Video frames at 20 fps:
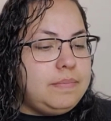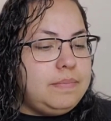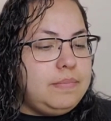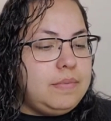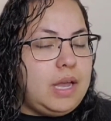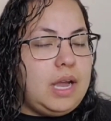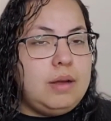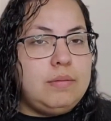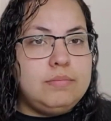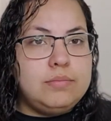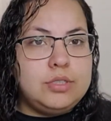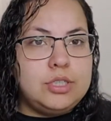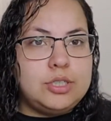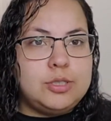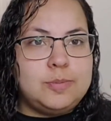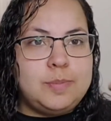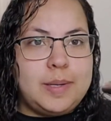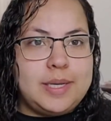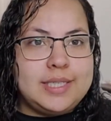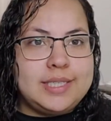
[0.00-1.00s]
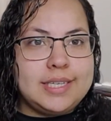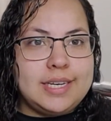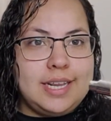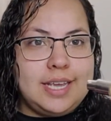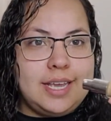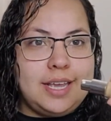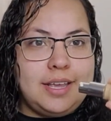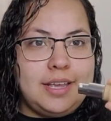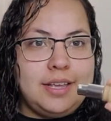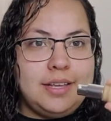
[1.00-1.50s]
I'm just
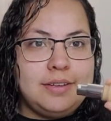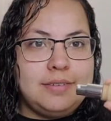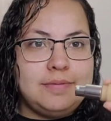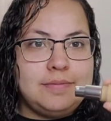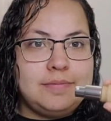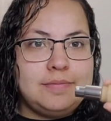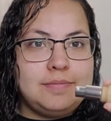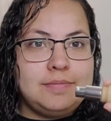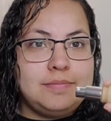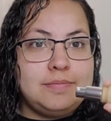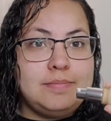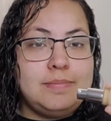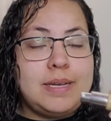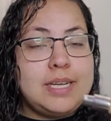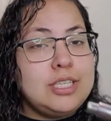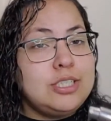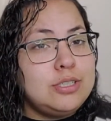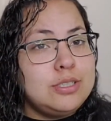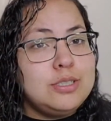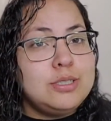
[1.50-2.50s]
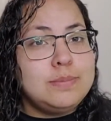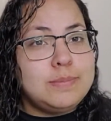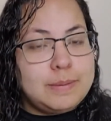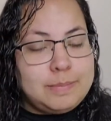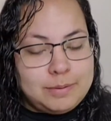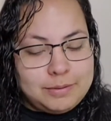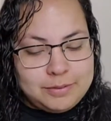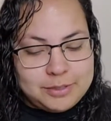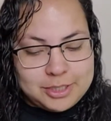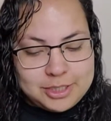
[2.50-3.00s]
basically making sure this is my
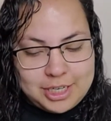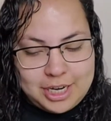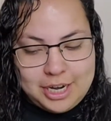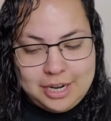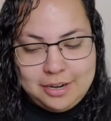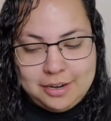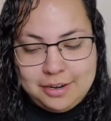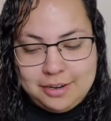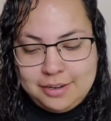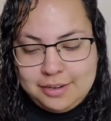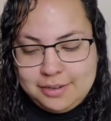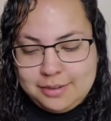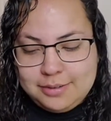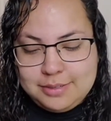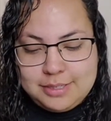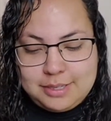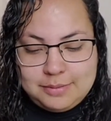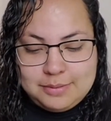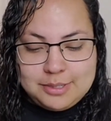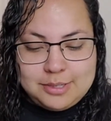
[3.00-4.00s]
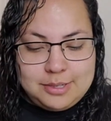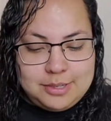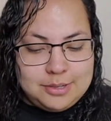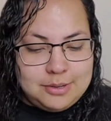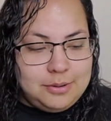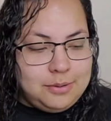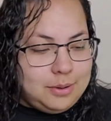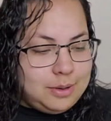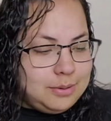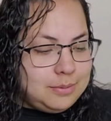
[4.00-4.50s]
perfect shade. See what's gonna
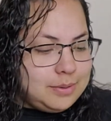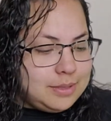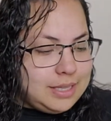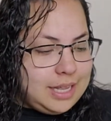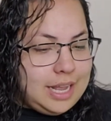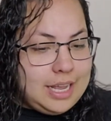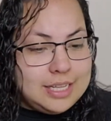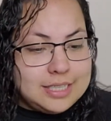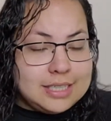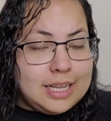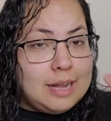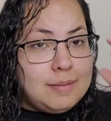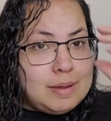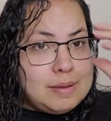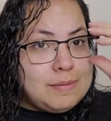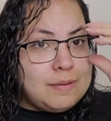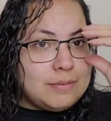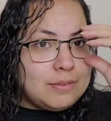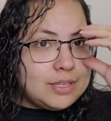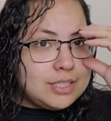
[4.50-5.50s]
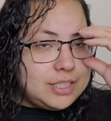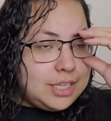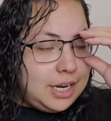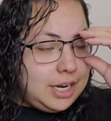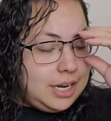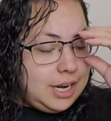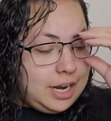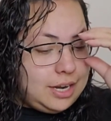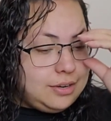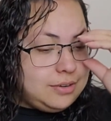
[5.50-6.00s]
go on with that. It's not my perfect
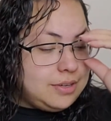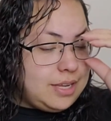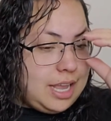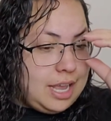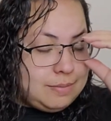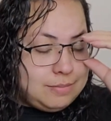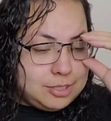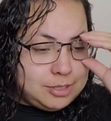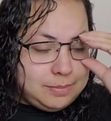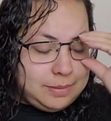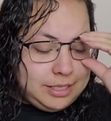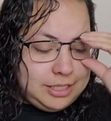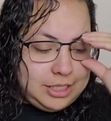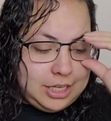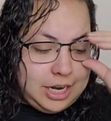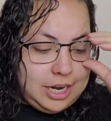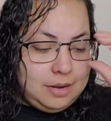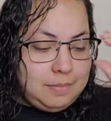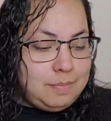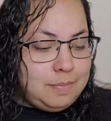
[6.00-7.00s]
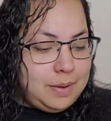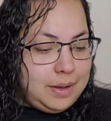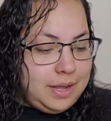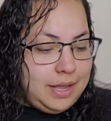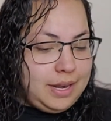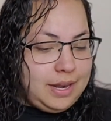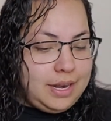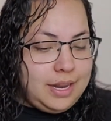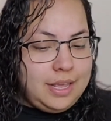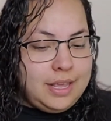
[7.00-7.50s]
shade. I know Camel's my shade, but
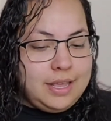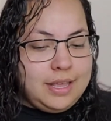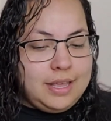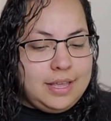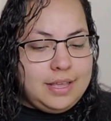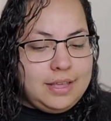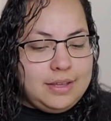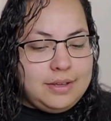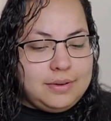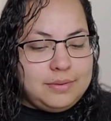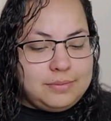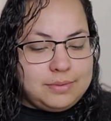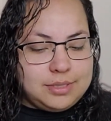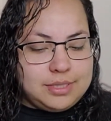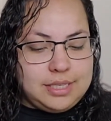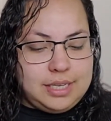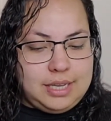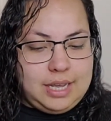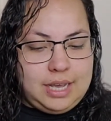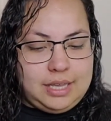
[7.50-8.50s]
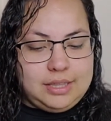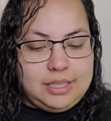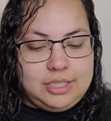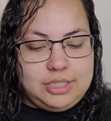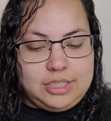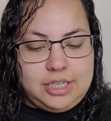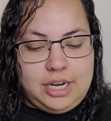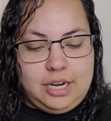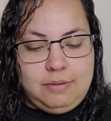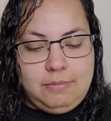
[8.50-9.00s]
we'll see how this
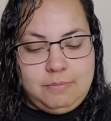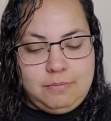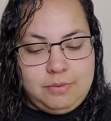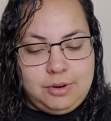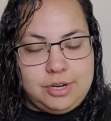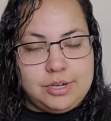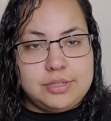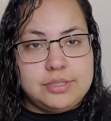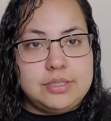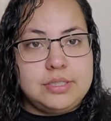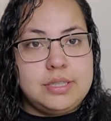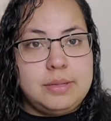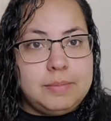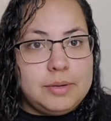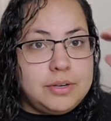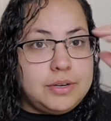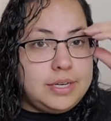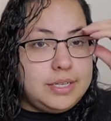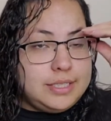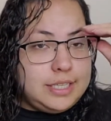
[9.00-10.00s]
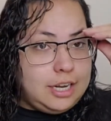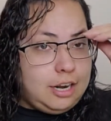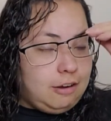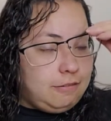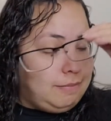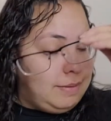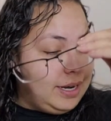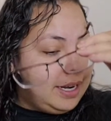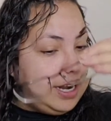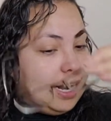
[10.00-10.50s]
shade works. Let me go ahead and take
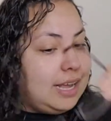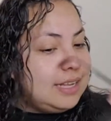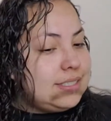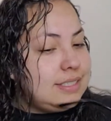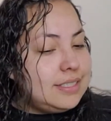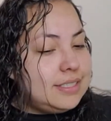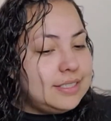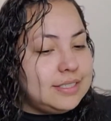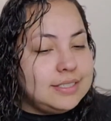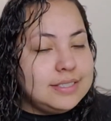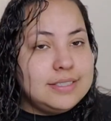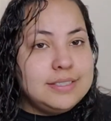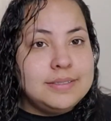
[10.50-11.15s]
off my glasses.